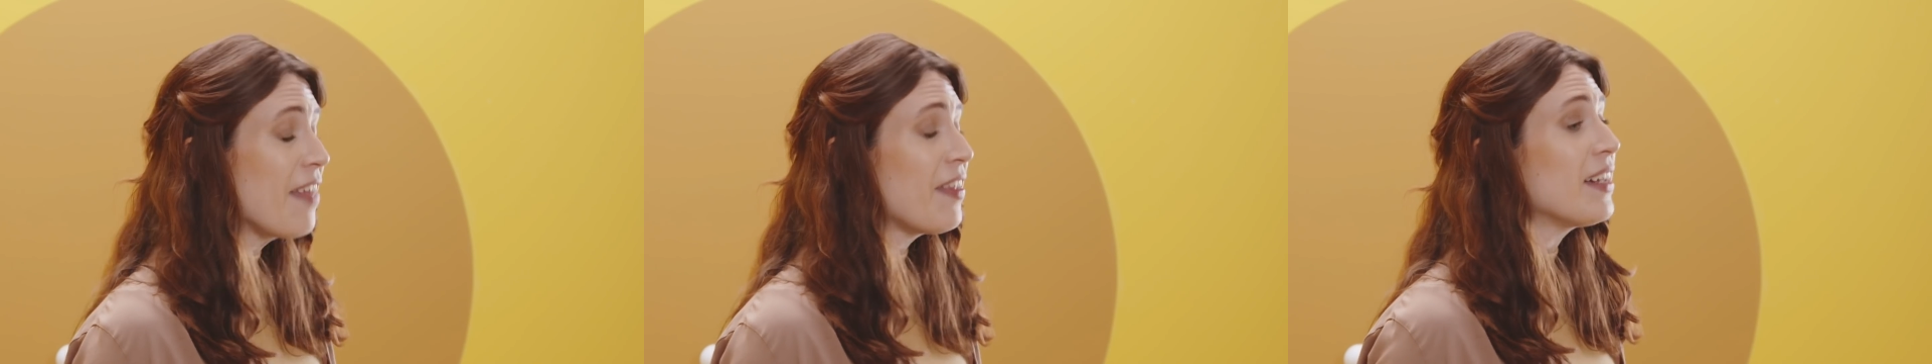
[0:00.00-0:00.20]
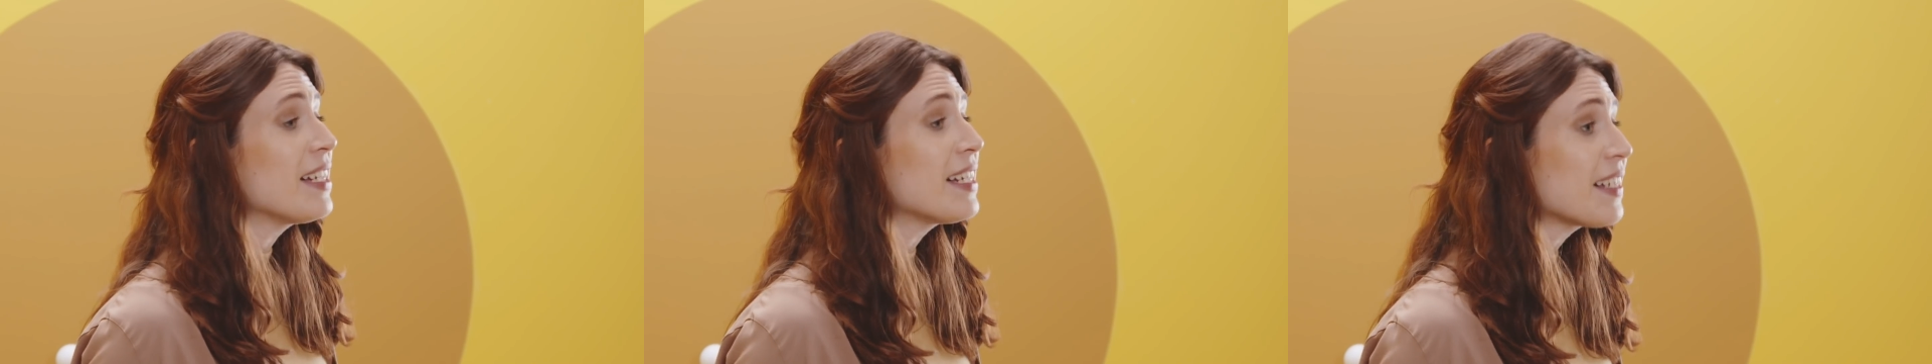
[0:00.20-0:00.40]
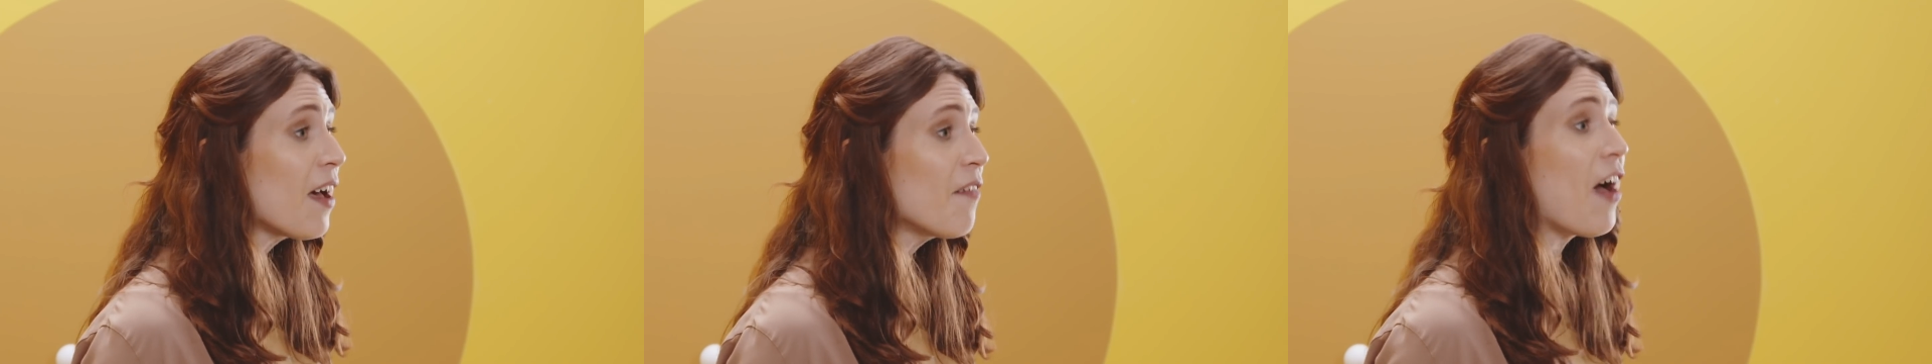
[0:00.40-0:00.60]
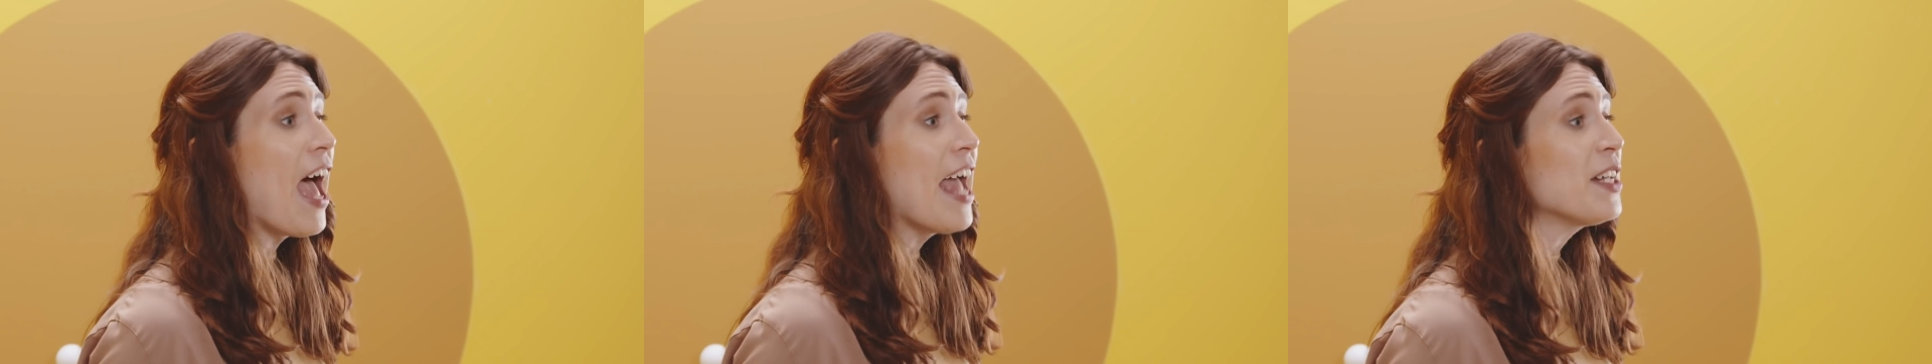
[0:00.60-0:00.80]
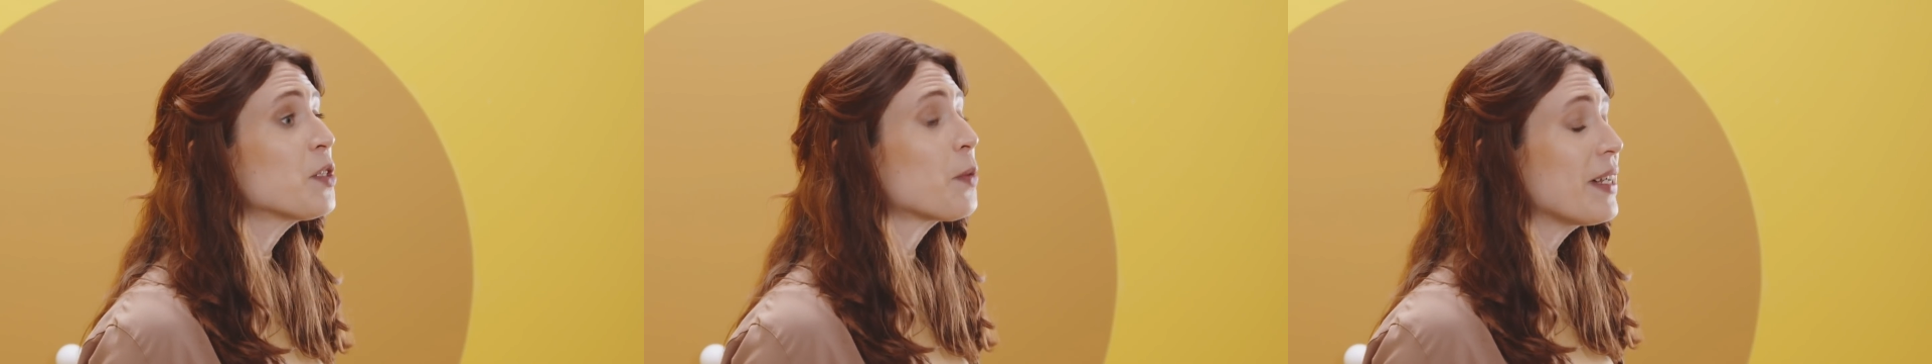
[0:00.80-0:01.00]
Then discover
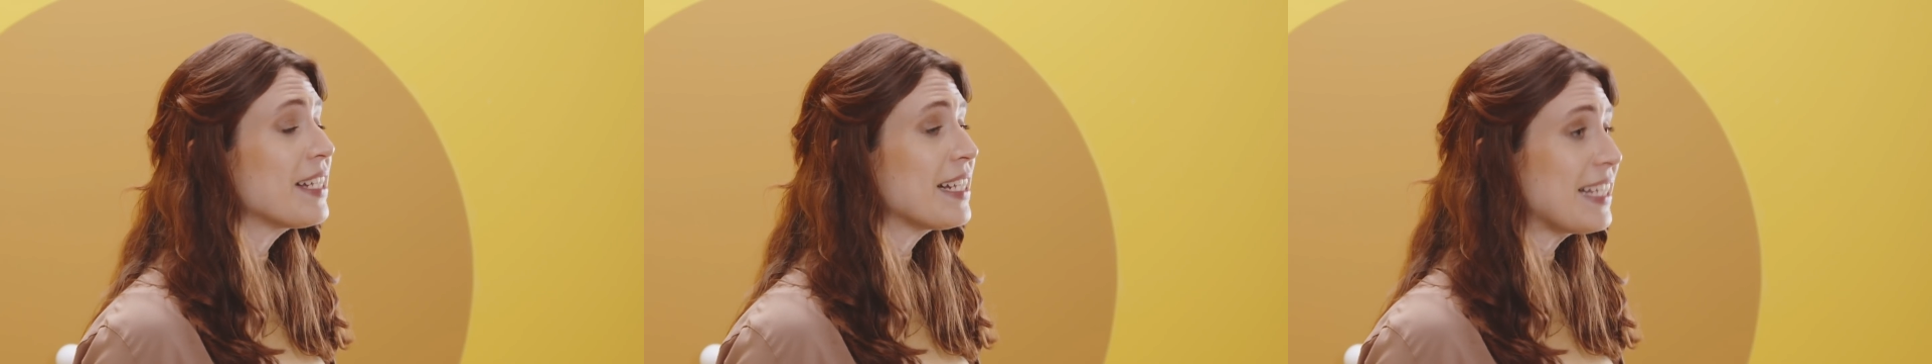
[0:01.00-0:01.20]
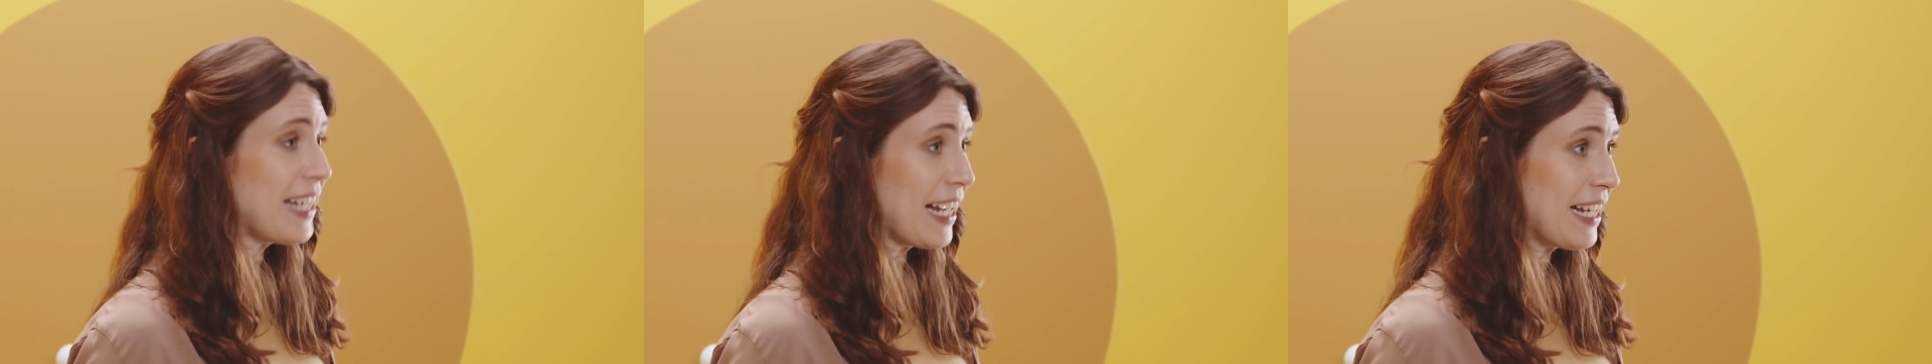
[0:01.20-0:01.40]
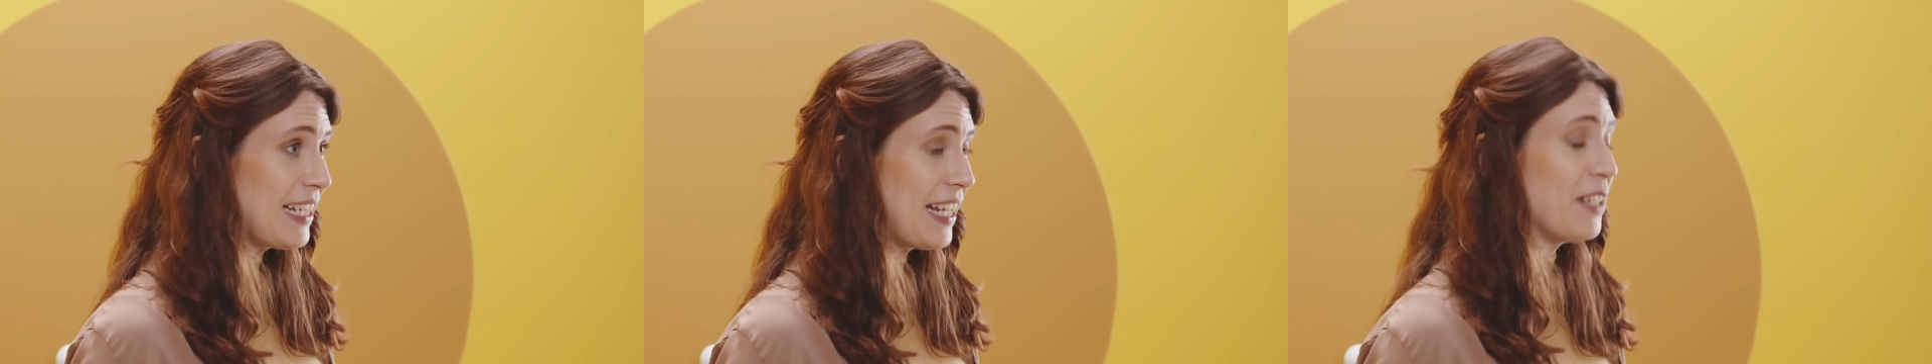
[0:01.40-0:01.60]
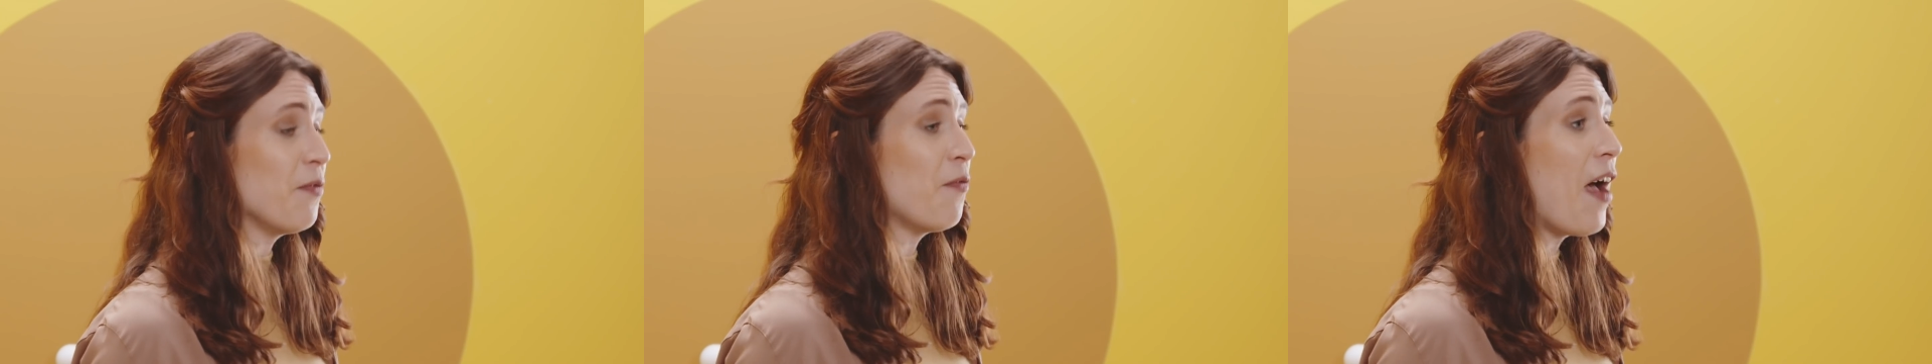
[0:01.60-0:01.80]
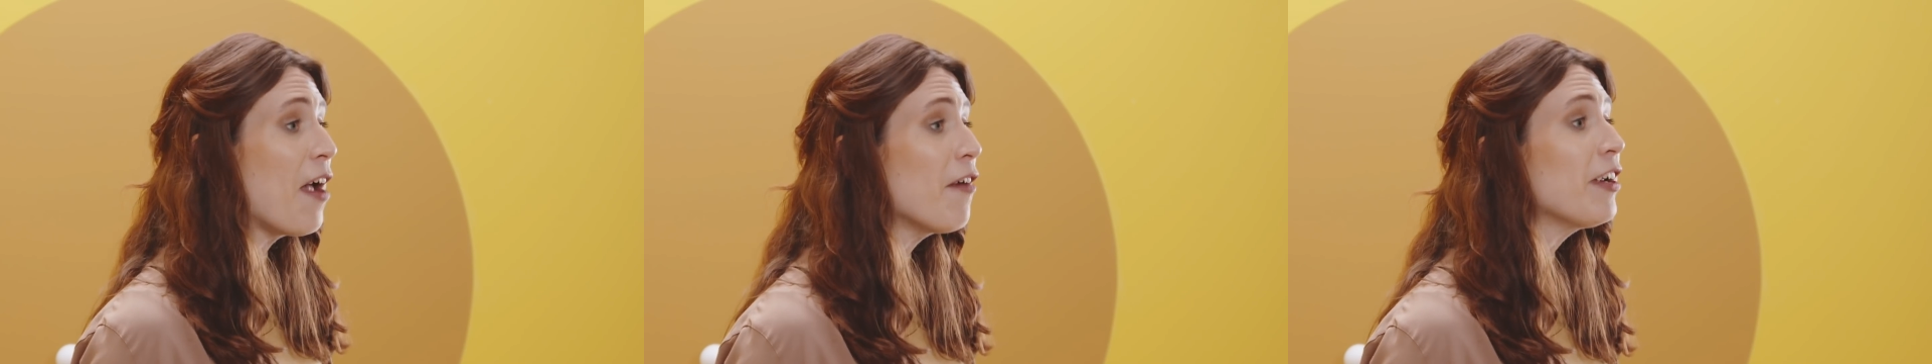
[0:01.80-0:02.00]
N26's
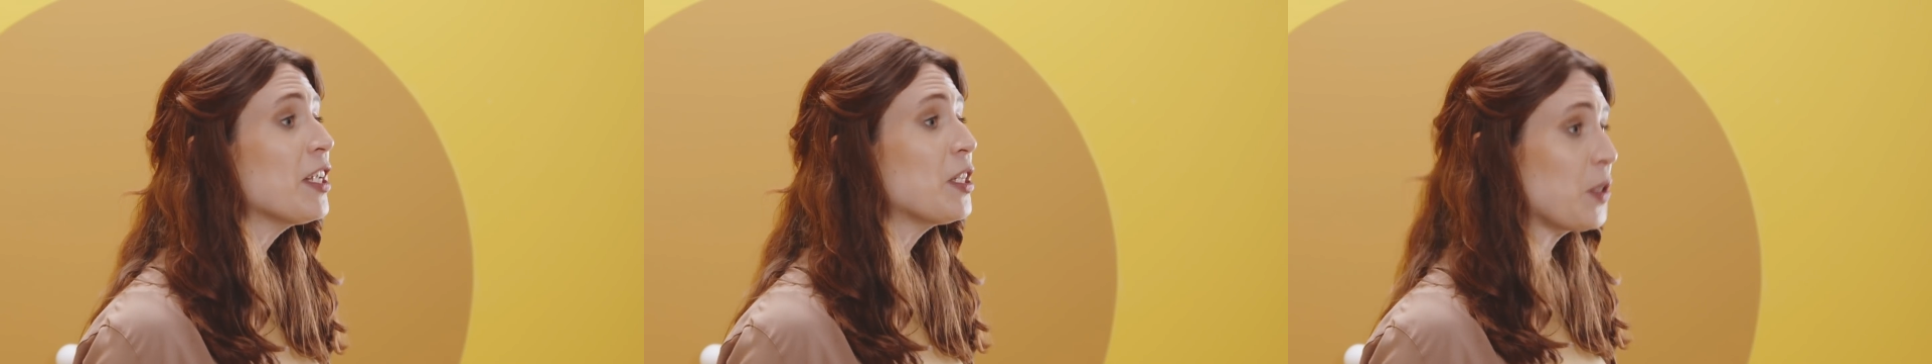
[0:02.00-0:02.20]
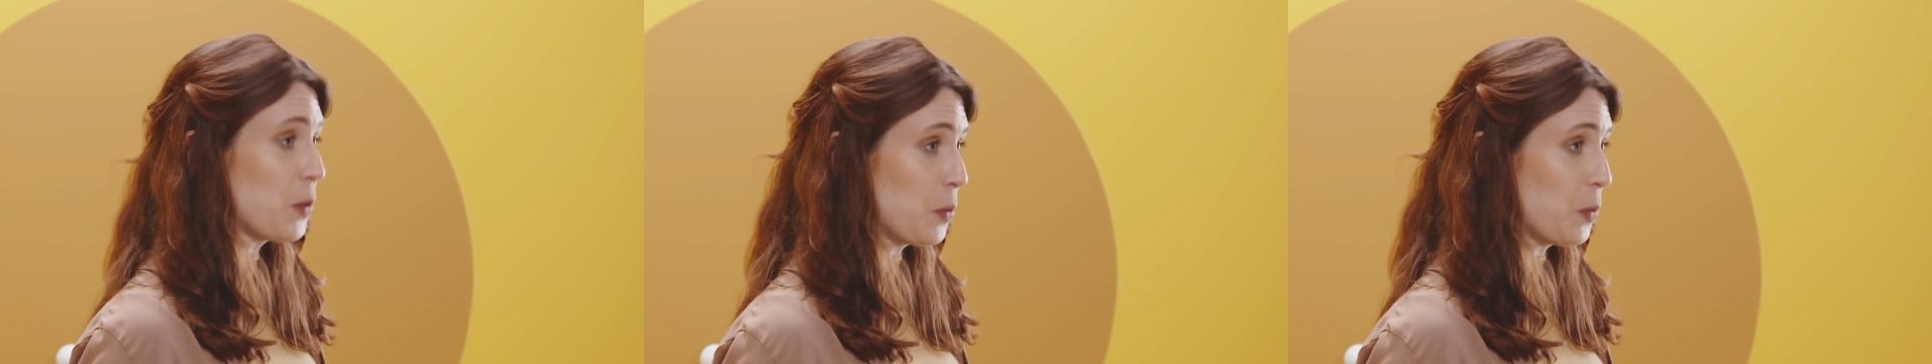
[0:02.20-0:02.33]
various